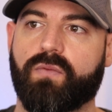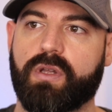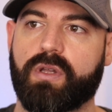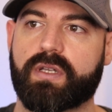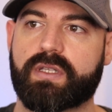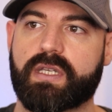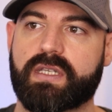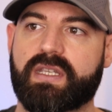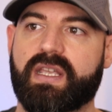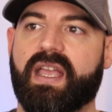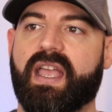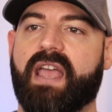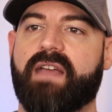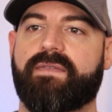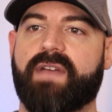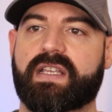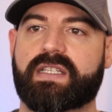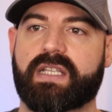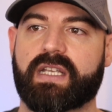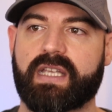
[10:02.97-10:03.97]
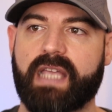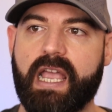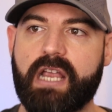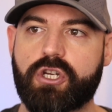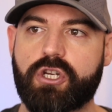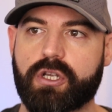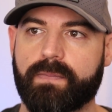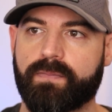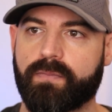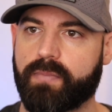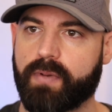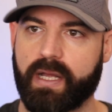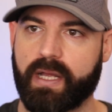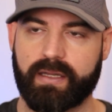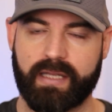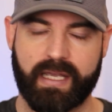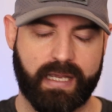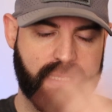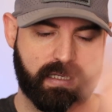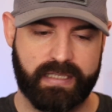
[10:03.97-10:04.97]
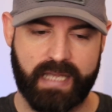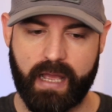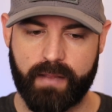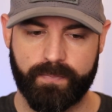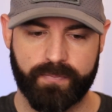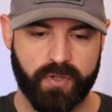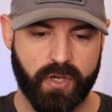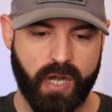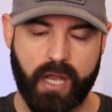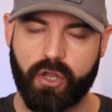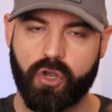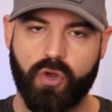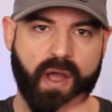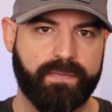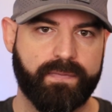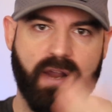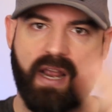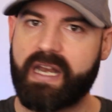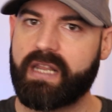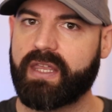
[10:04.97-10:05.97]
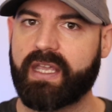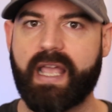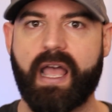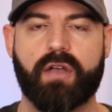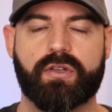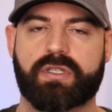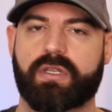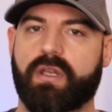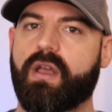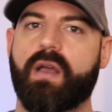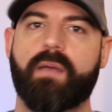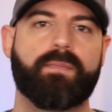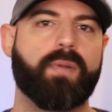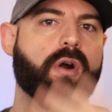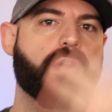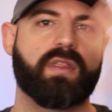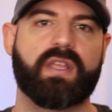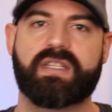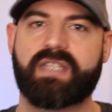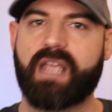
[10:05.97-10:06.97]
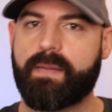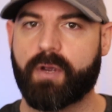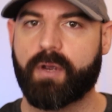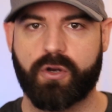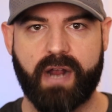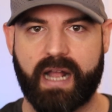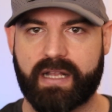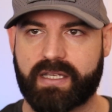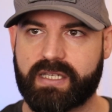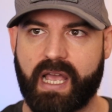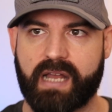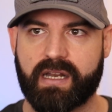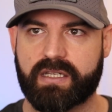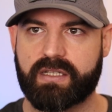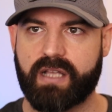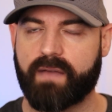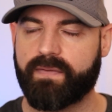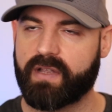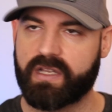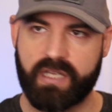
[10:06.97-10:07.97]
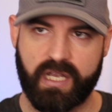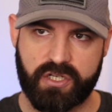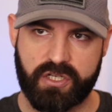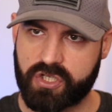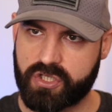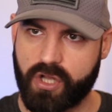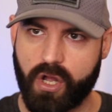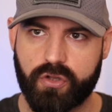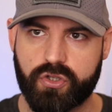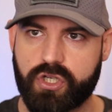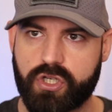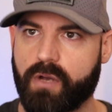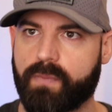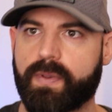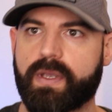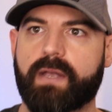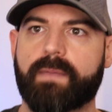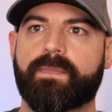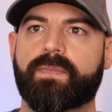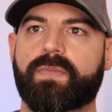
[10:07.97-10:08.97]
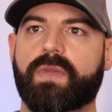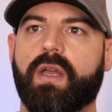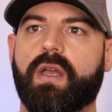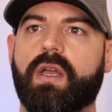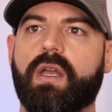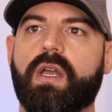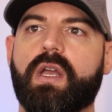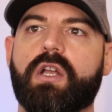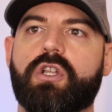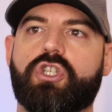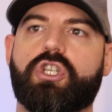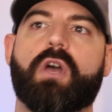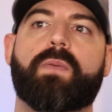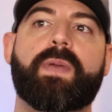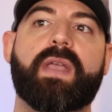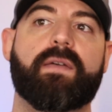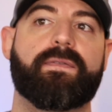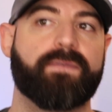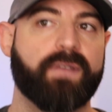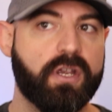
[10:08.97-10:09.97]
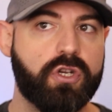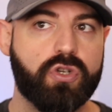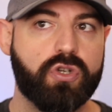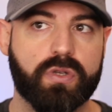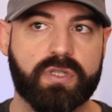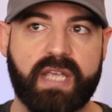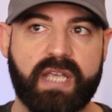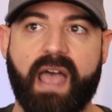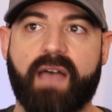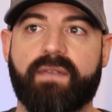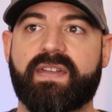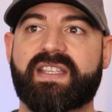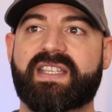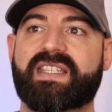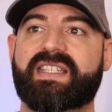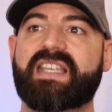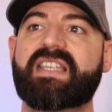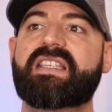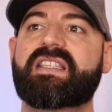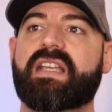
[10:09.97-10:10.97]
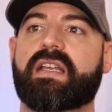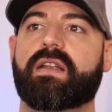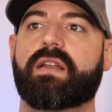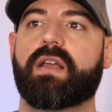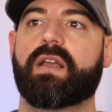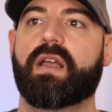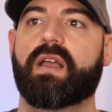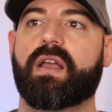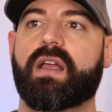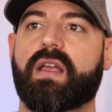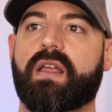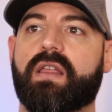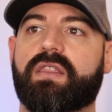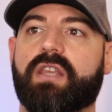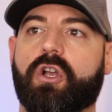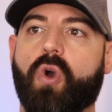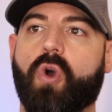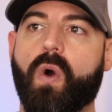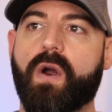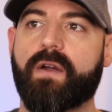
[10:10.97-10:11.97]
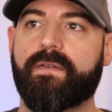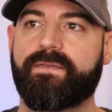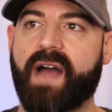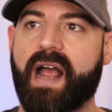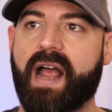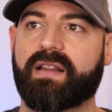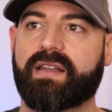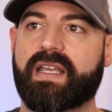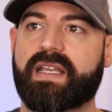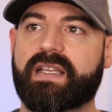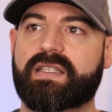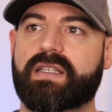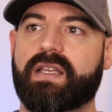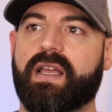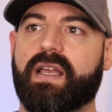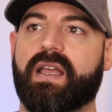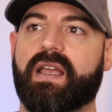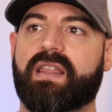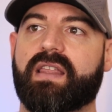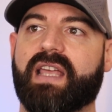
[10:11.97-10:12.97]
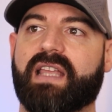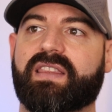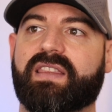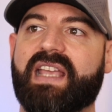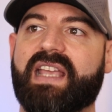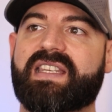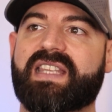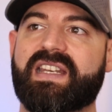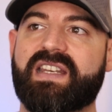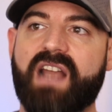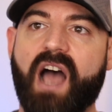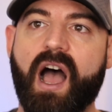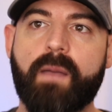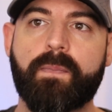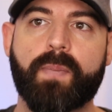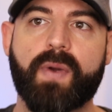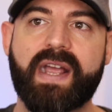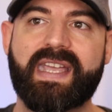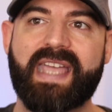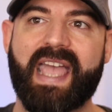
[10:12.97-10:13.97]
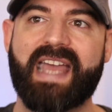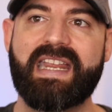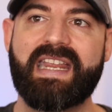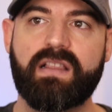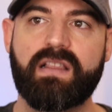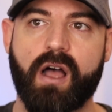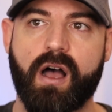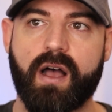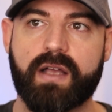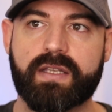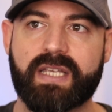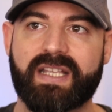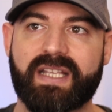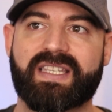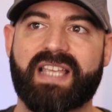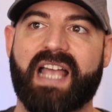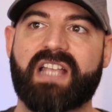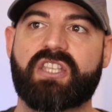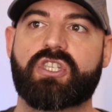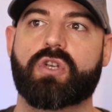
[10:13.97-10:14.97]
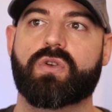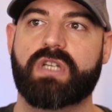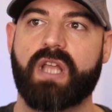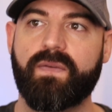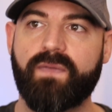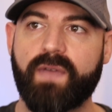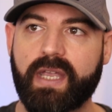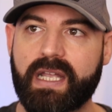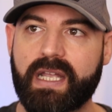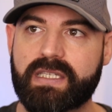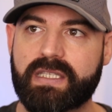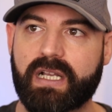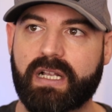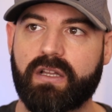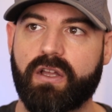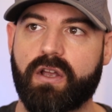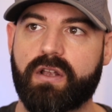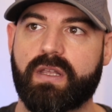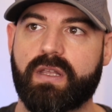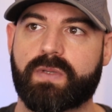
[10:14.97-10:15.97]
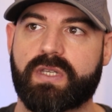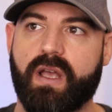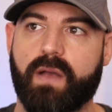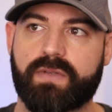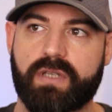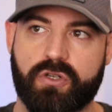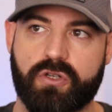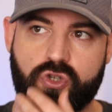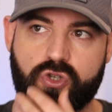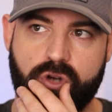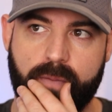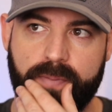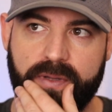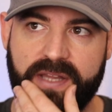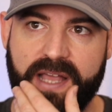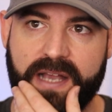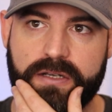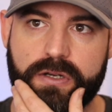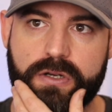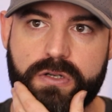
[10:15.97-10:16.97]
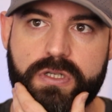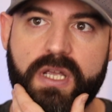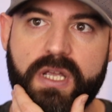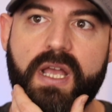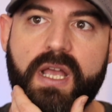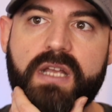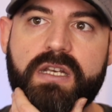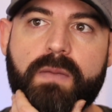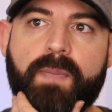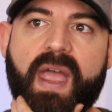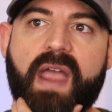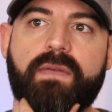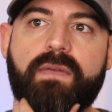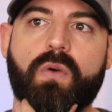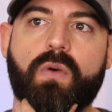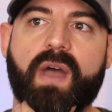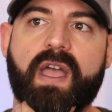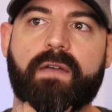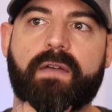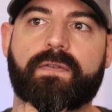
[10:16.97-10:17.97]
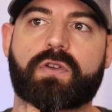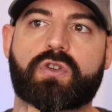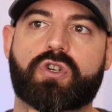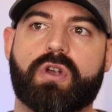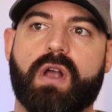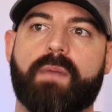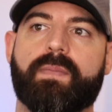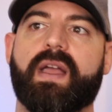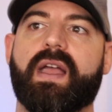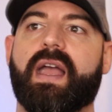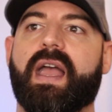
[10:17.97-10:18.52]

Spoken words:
Willis's investigation. But like I said, they're not going to go after anything else, part of the Democrat side of stuff. It's just all GOP. GOP officials have insisted the court filings that they did not break any laws and signed certificates declaring themselves as Trump electors to pave the way for Trump